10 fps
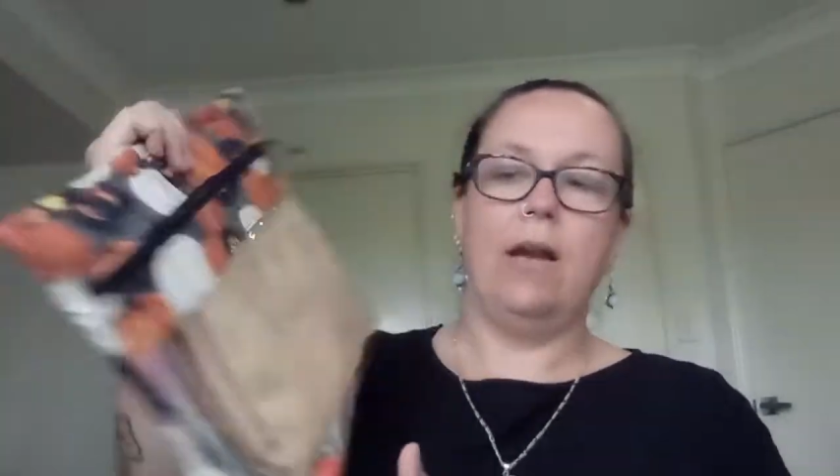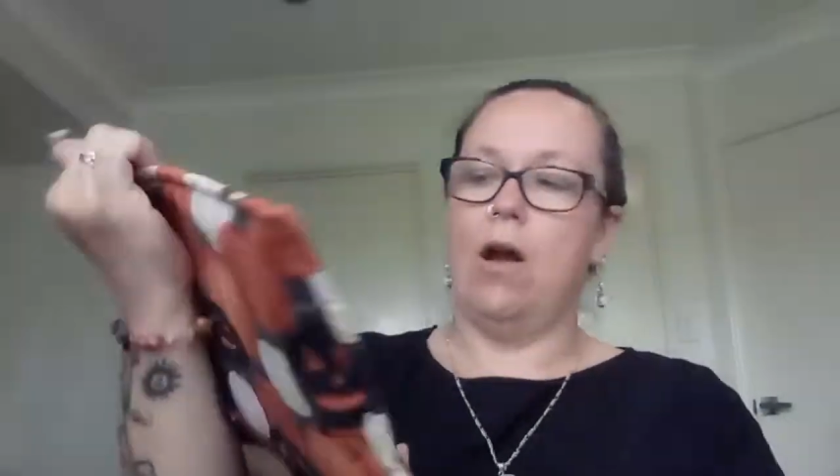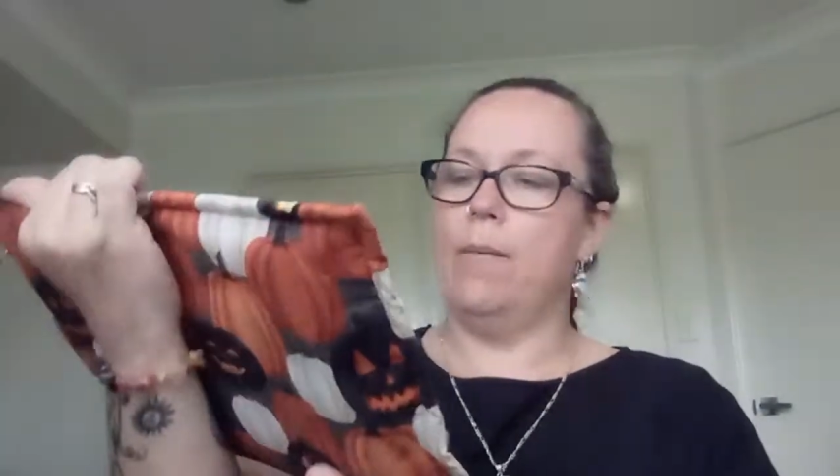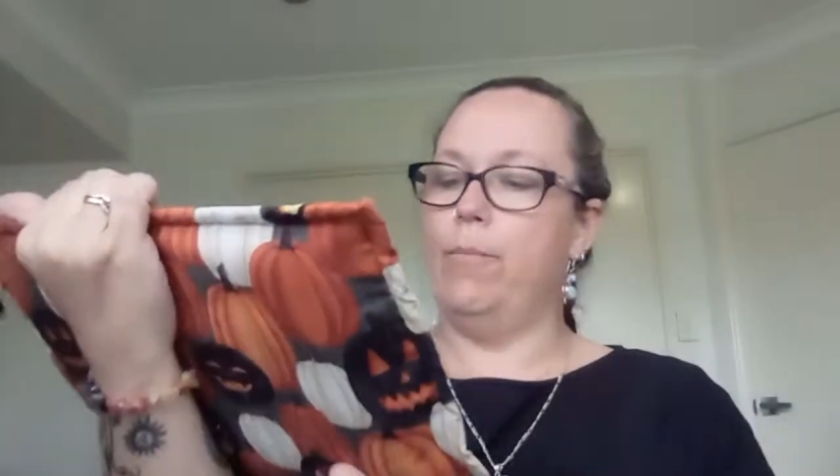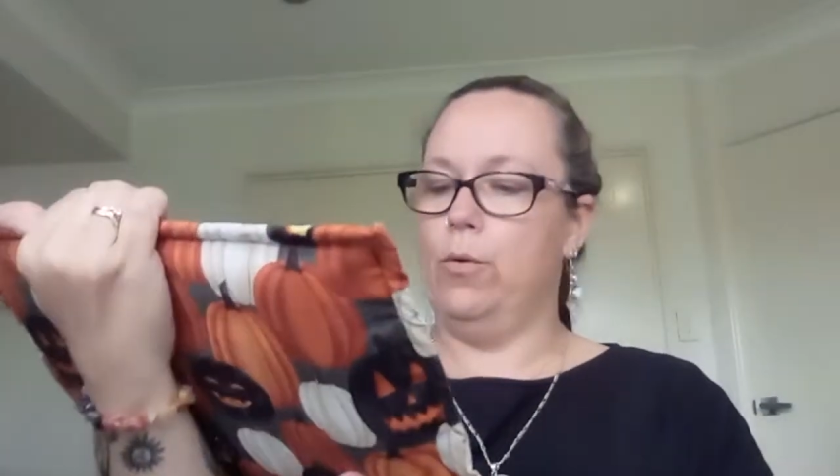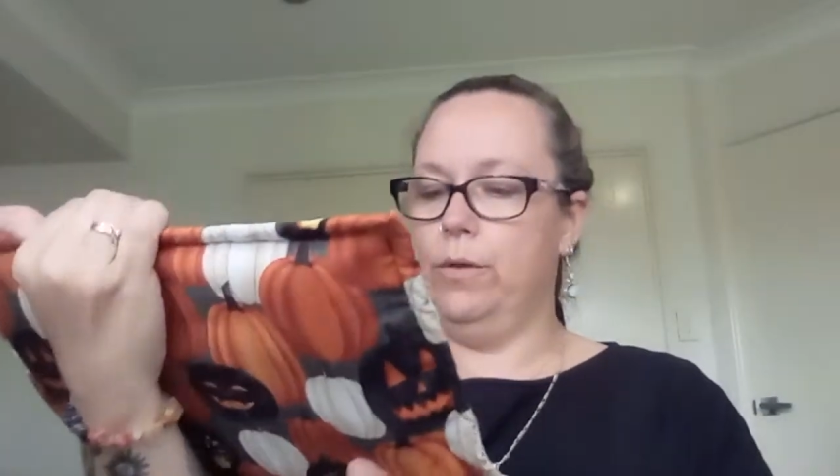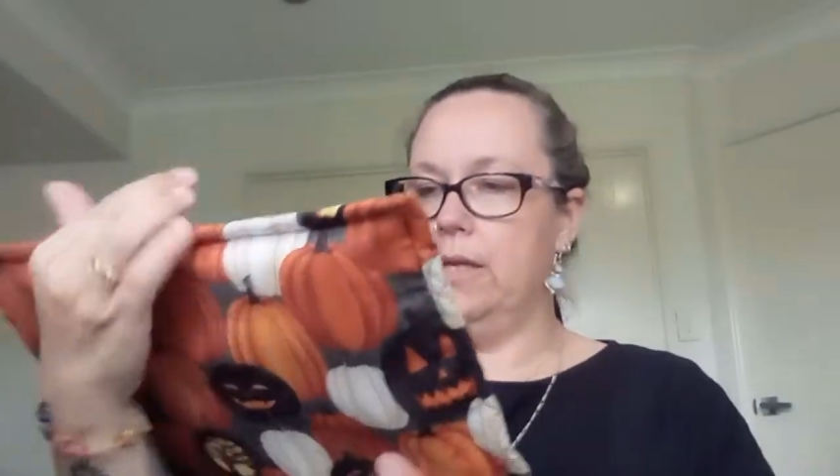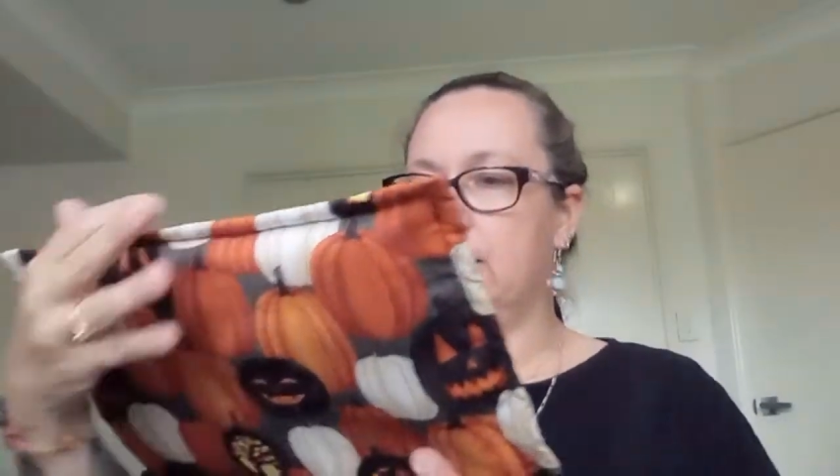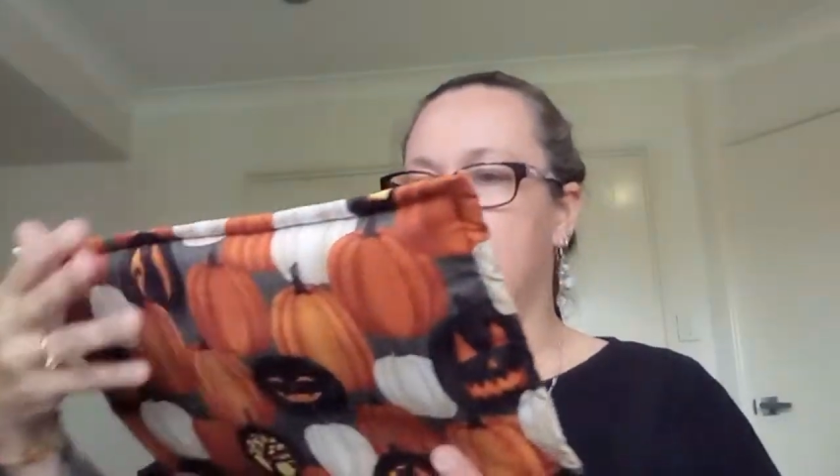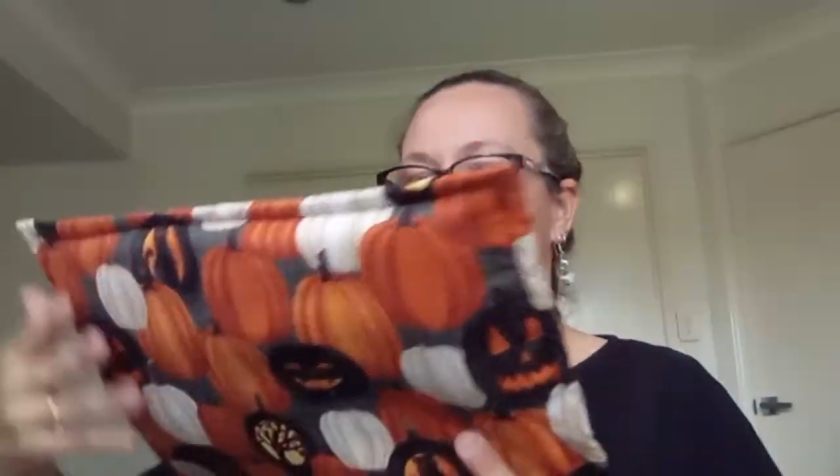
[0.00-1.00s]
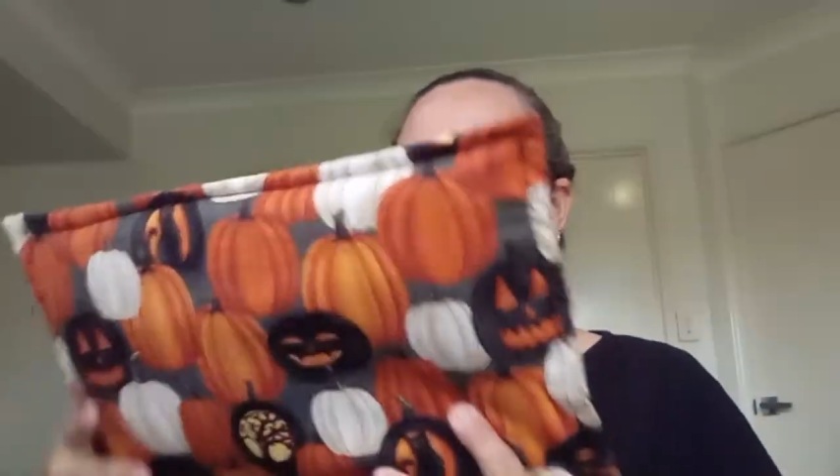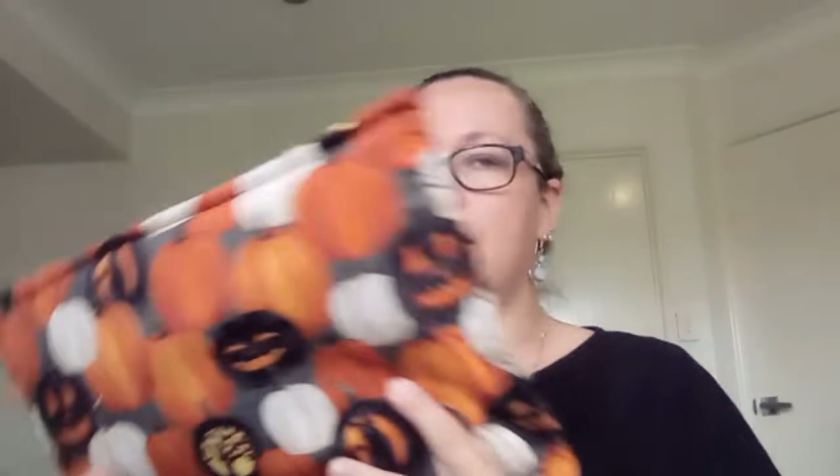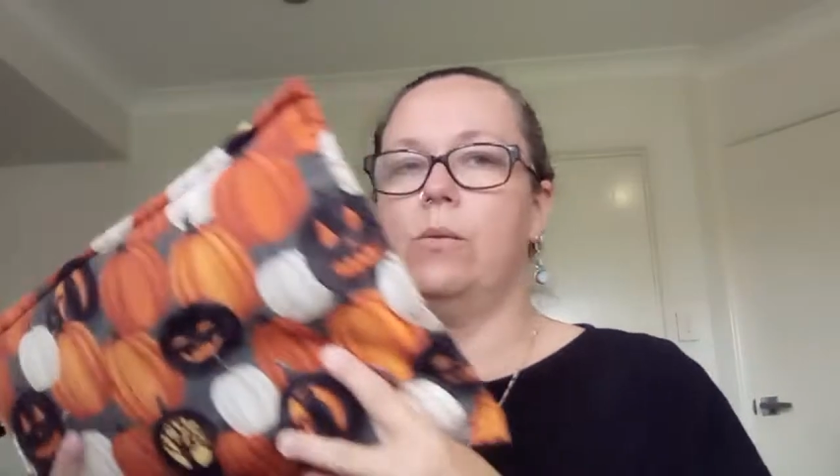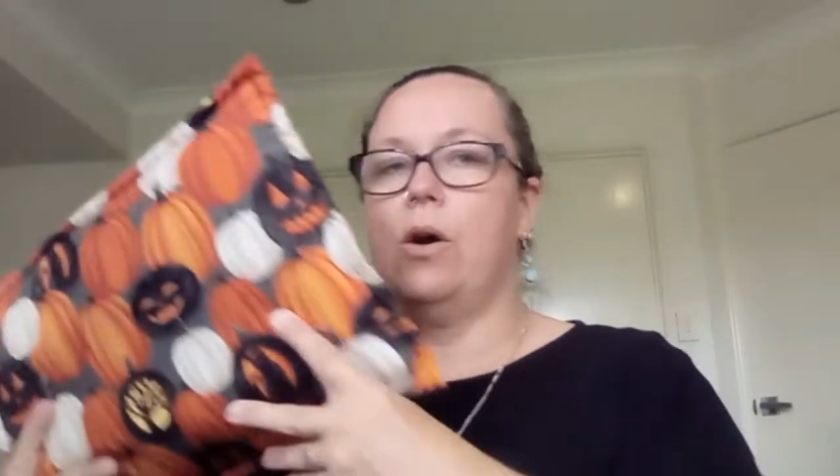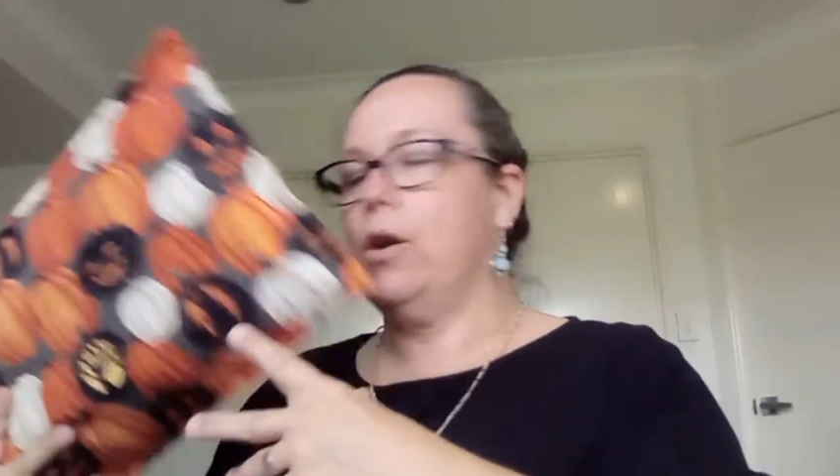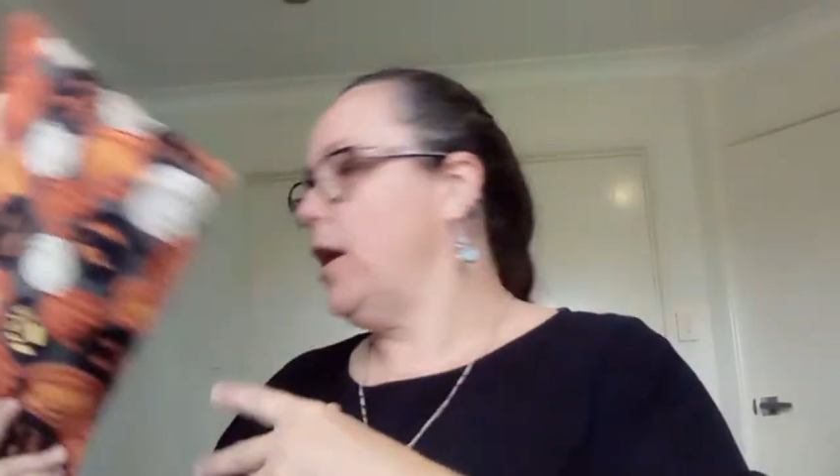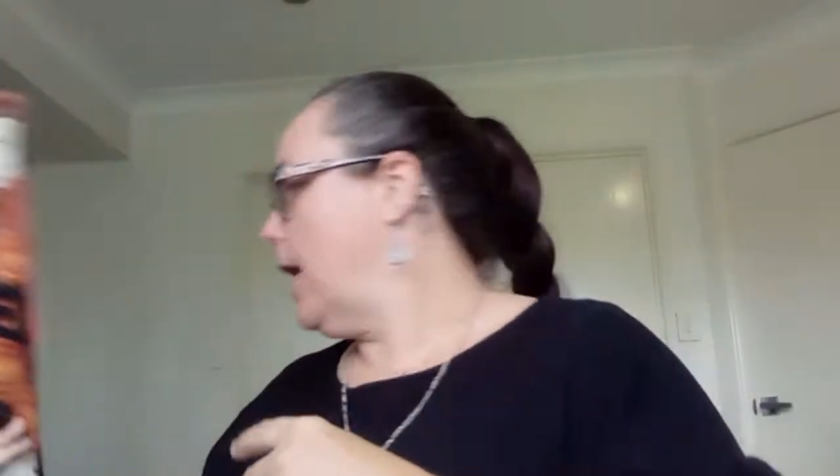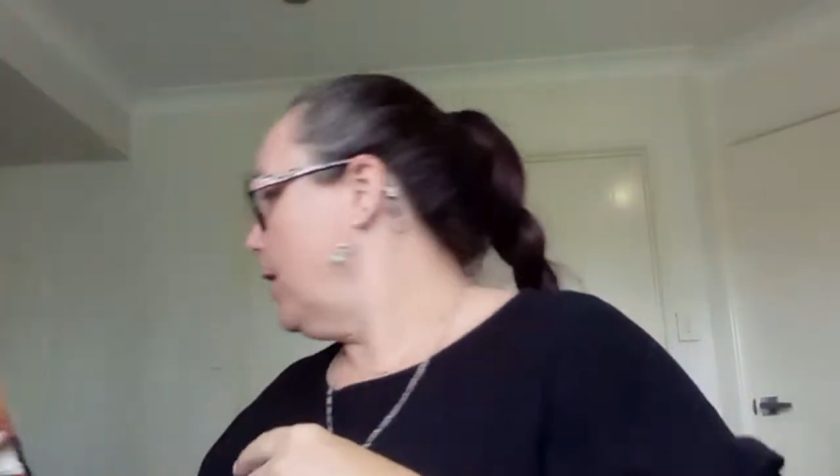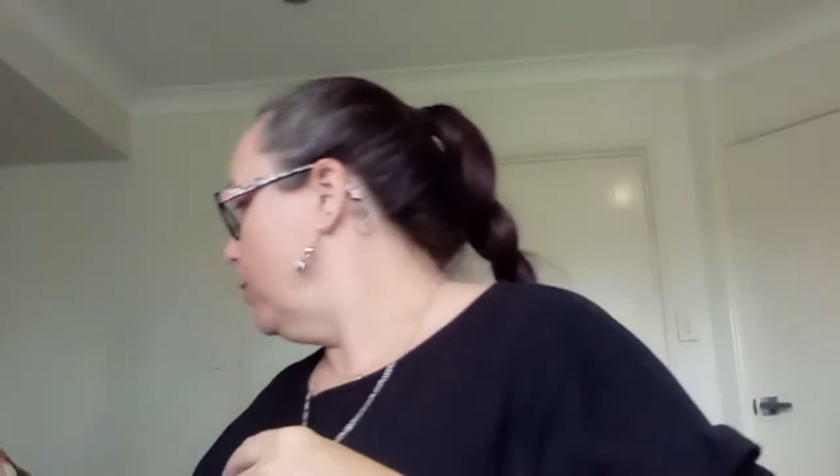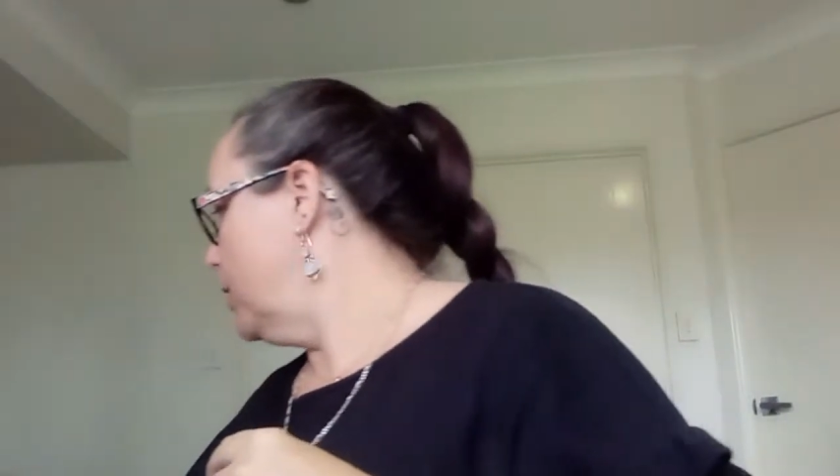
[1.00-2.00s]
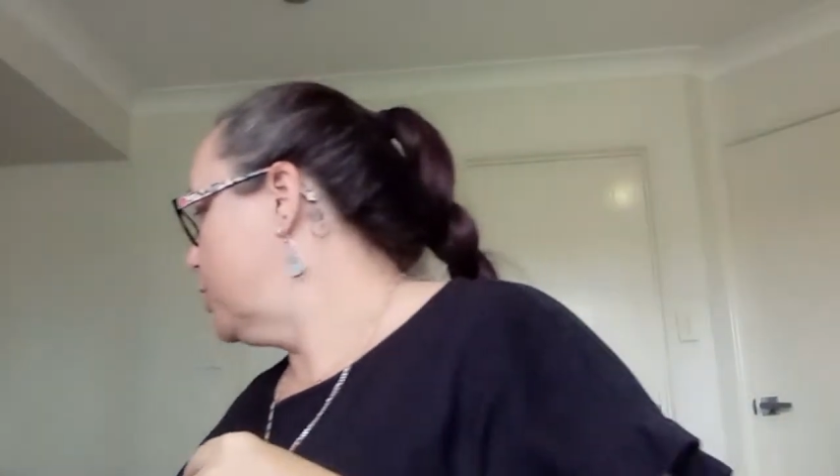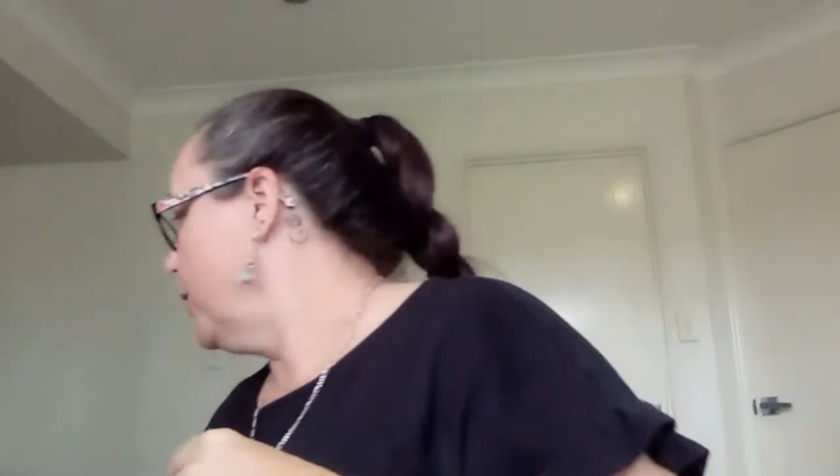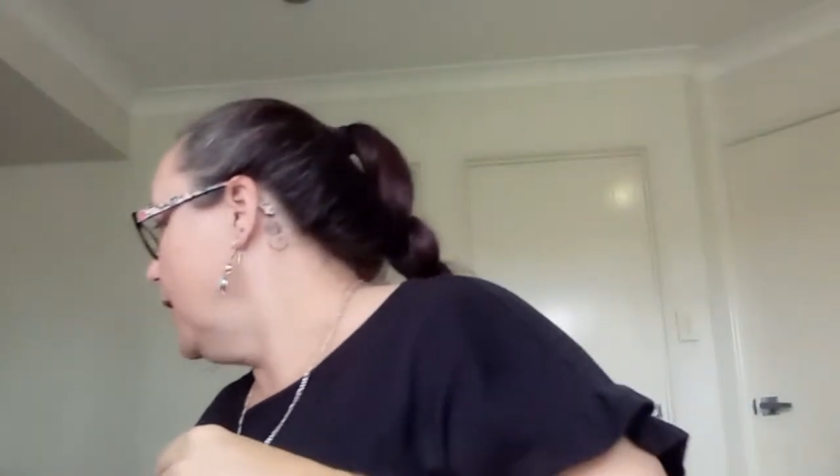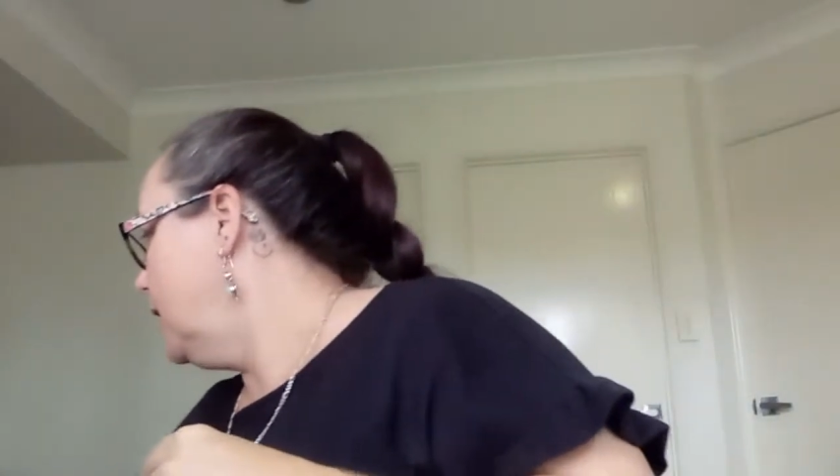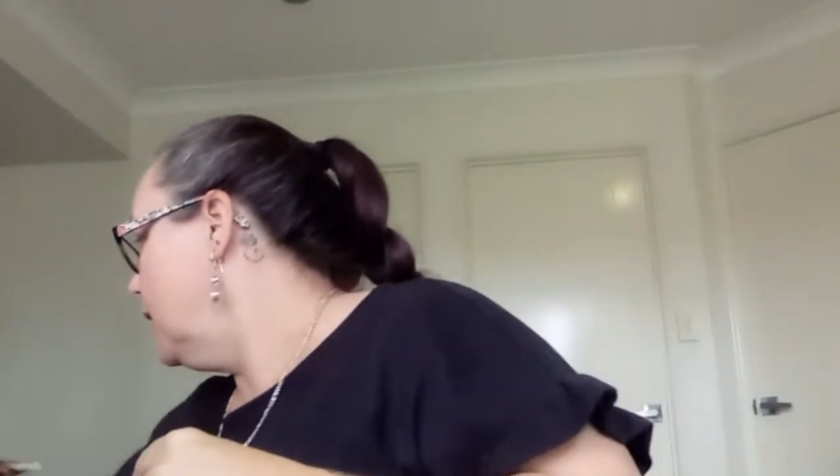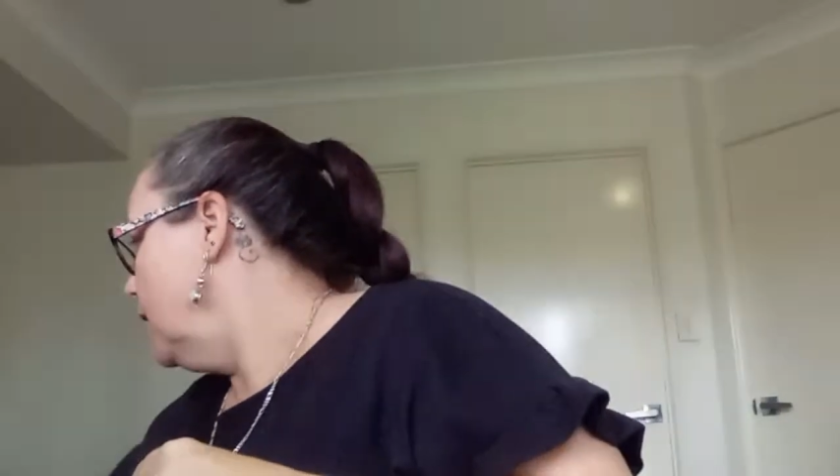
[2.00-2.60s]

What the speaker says: I bought this at a retreat